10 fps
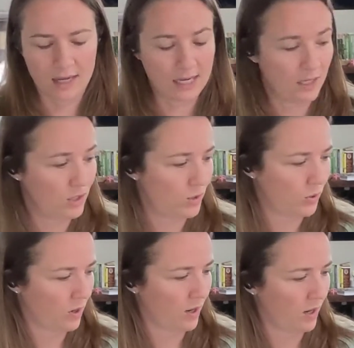in
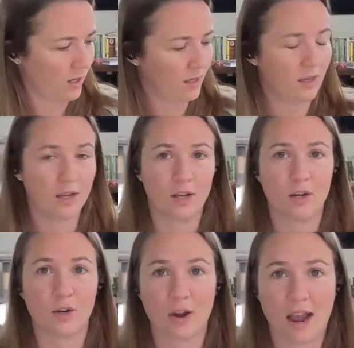your
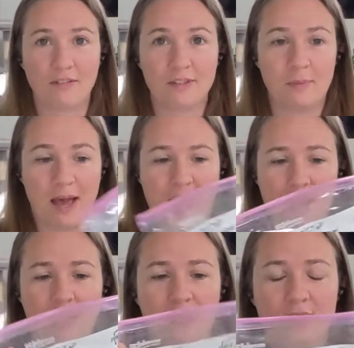craft
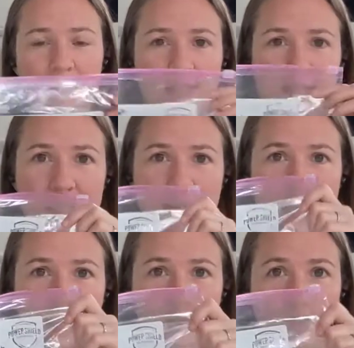bag
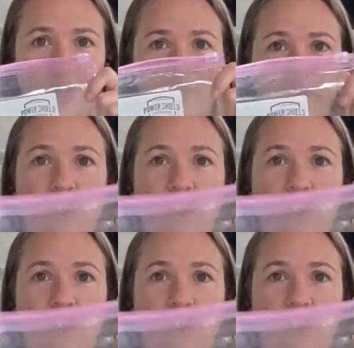today, you should have a